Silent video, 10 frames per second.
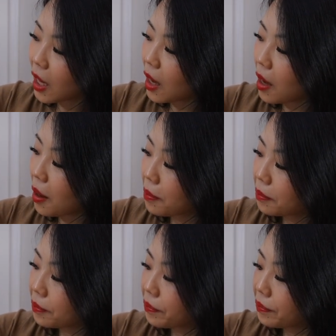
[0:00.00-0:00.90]

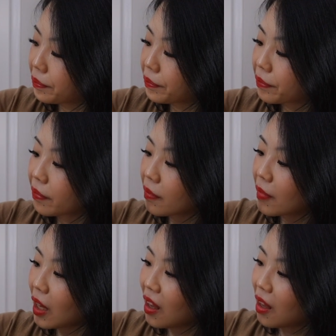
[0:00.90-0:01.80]
Um,
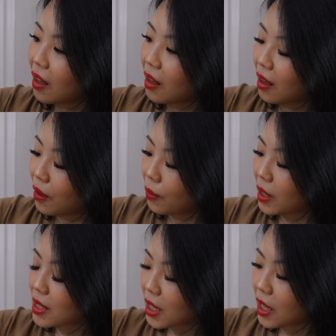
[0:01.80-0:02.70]
what
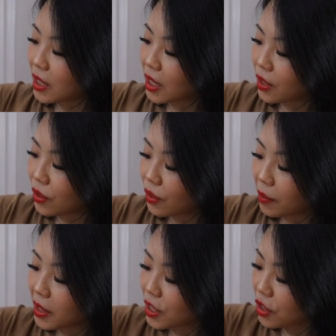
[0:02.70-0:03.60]
else can I tell you? I
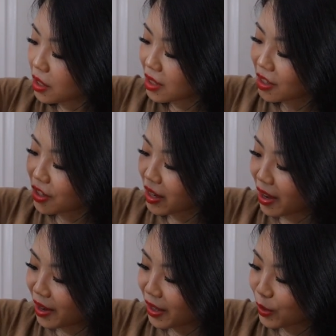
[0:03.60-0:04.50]
mean, it's just such
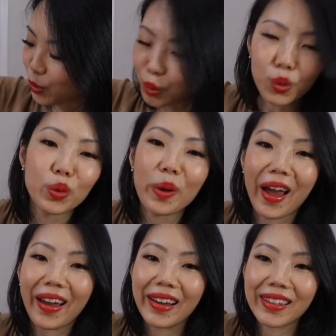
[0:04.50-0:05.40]
a cool
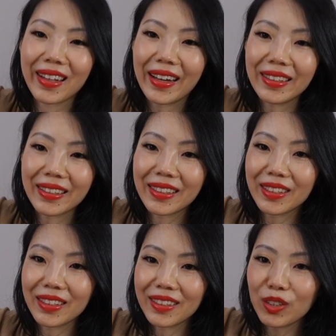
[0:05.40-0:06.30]
bag that
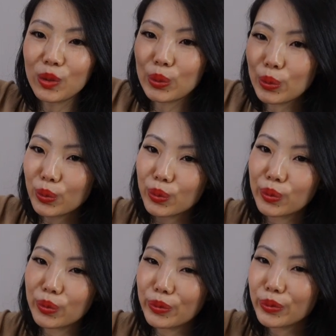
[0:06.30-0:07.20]

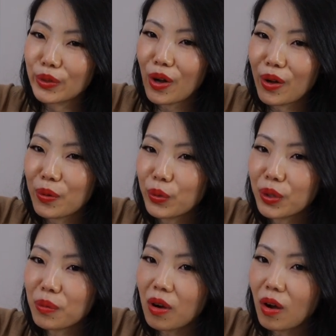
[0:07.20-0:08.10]
you
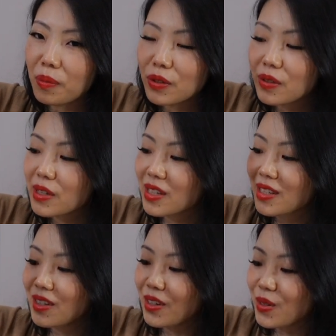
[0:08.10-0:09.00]
would
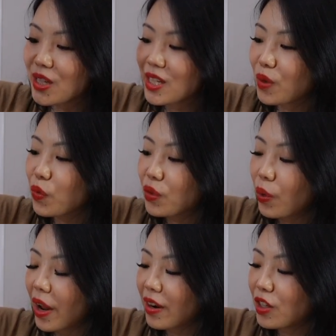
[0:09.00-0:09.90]
almost, you know, see someone
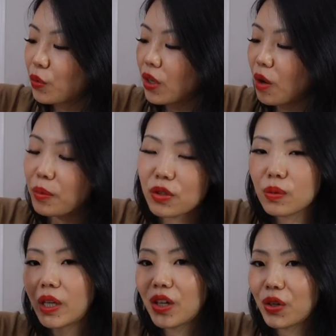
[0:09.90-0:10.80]
wear and you would almost
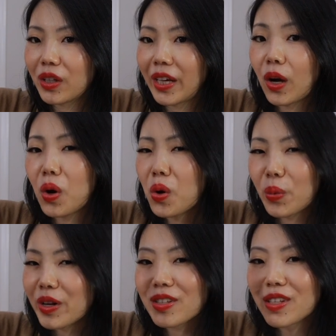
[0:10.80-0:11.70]
wonder like, oh,
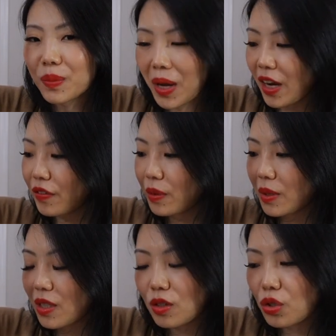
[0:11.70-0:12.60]
where's this bag from?
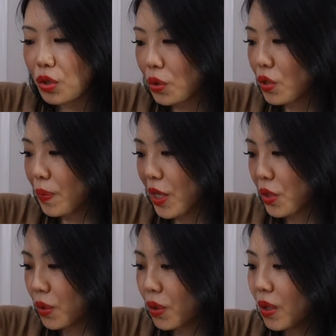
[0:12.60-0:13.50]
Because it's so
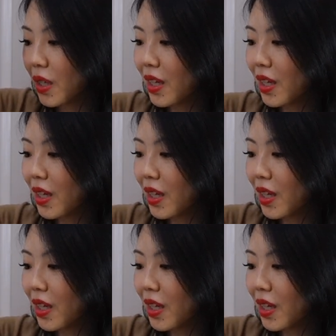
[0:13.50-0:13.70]
special.